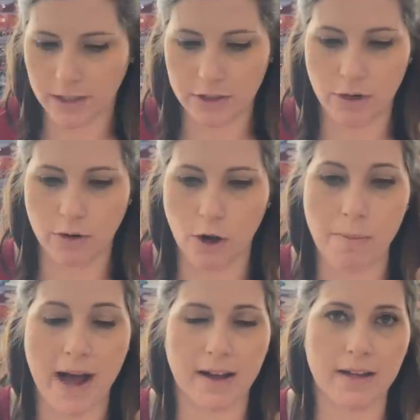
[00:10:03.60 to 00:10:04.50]
So go
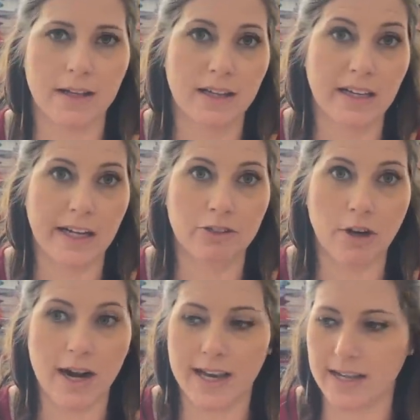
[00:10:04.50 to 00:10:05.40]
back and
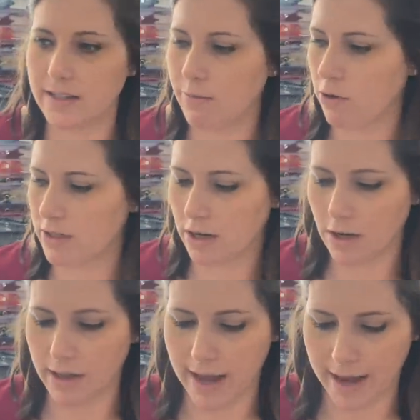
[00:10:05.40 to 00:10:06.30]
try to get some more done
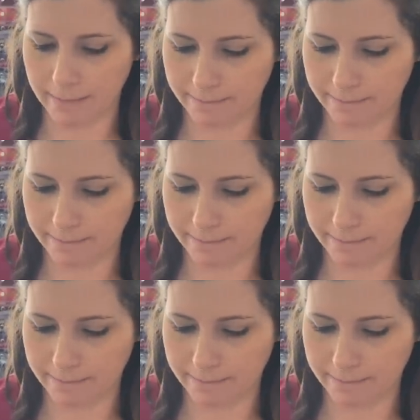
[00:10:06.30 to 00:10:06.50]
on that.